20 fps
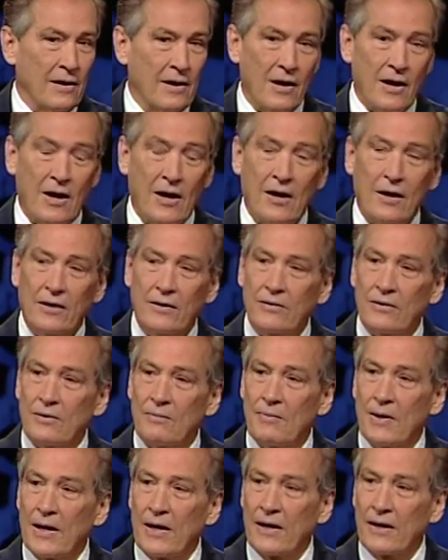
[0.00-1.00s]
heart or
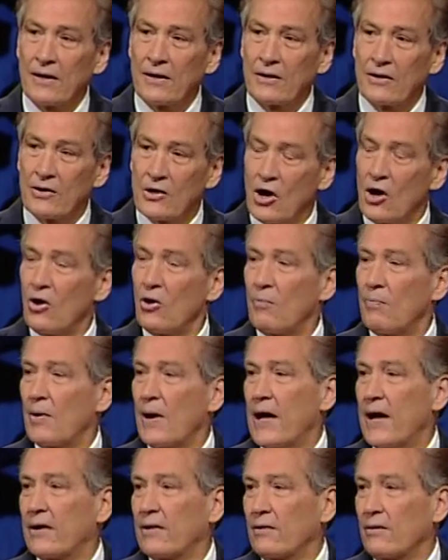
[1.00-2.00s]
my
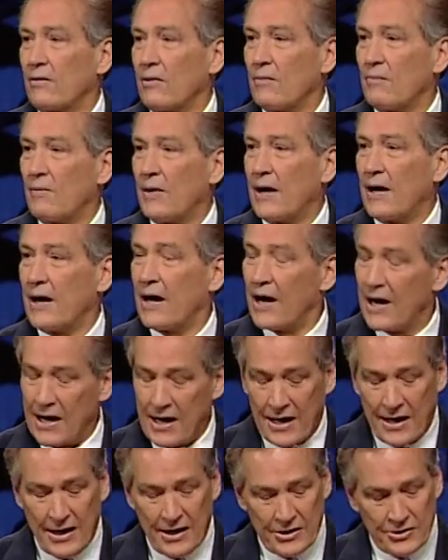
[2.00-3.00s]
gallbladder or my
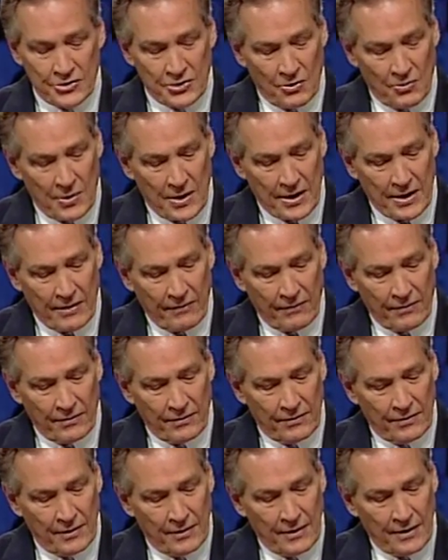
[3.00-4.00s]
eyes or
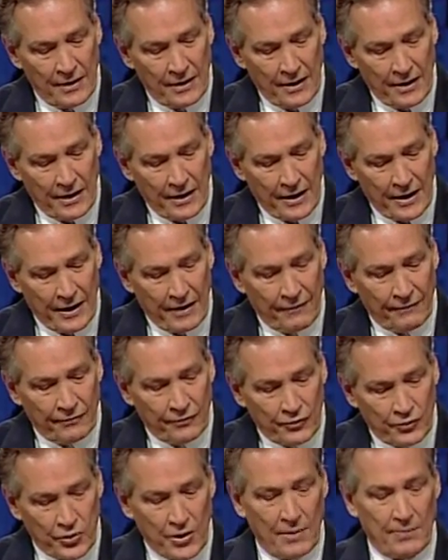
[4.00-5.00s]
whatever
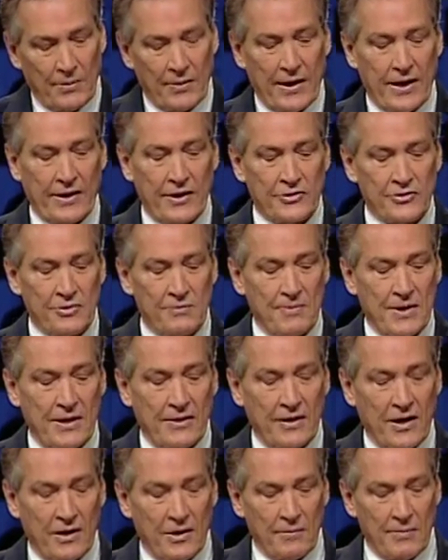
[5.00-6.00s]
have trouble, that doesn't
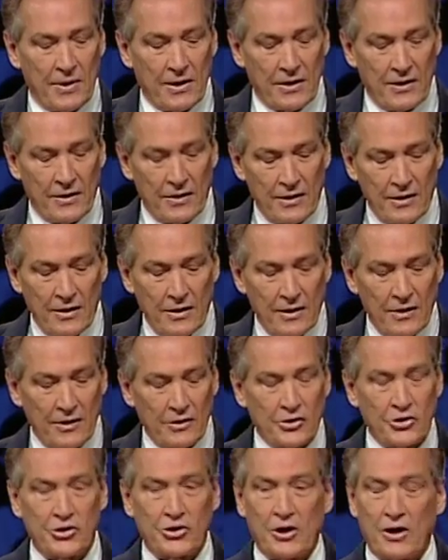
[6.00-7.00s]
mean they're to be
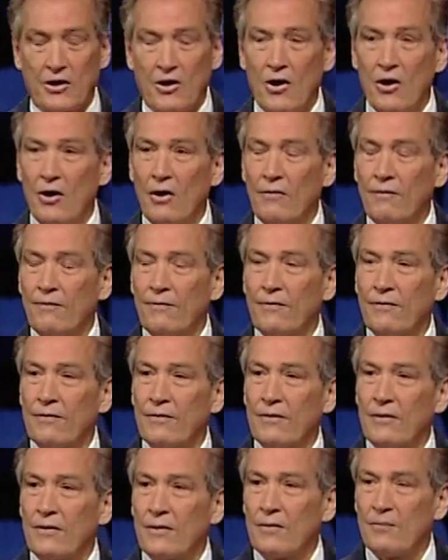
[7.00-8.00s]
shut off.
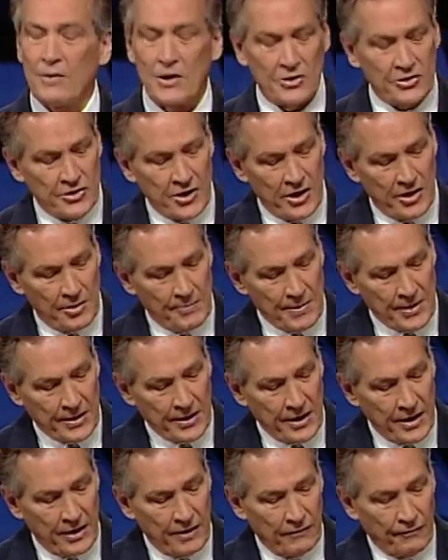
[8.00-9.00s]
It means they're to be
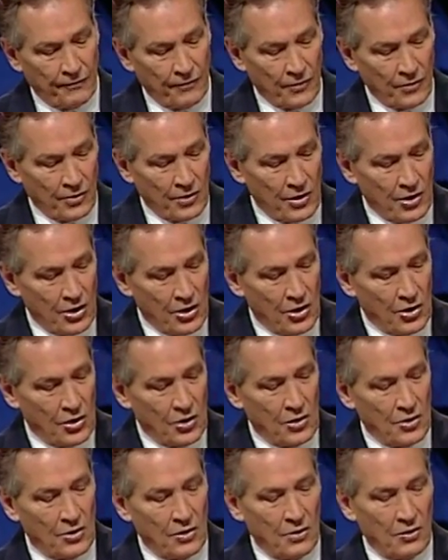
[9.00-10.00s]
cared for
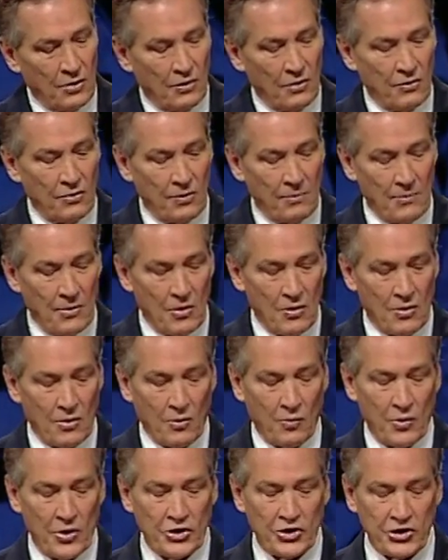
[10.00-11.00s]
all the
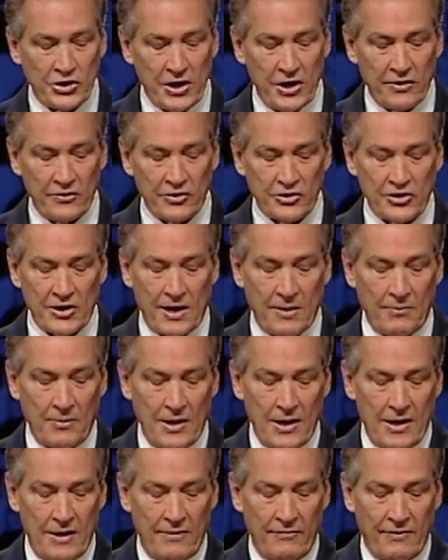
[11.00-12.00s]
more. We share the same
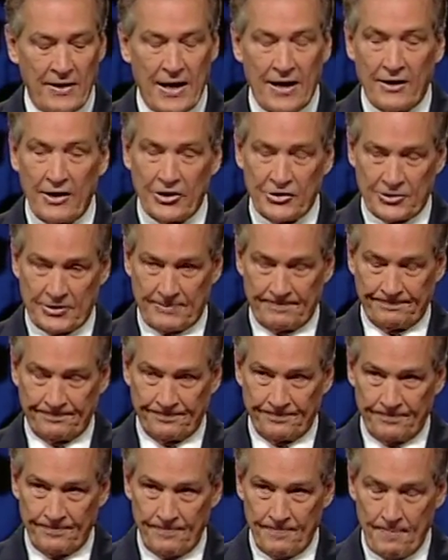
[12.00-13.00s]
love. Now, listen.
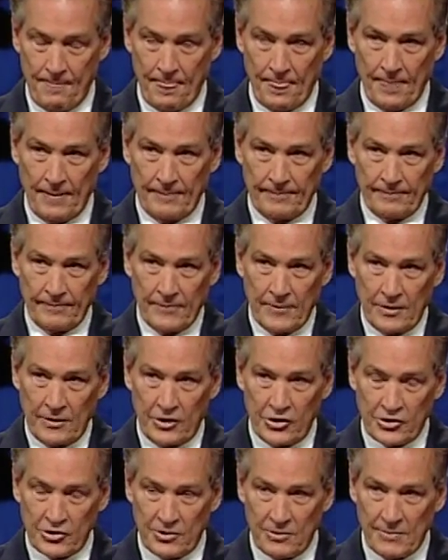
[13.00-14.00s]

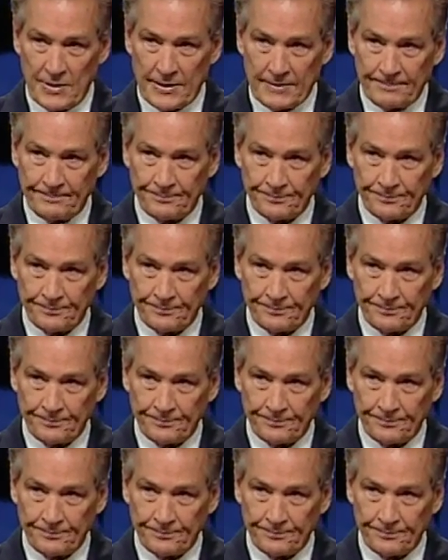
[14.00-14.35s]
Listen to me.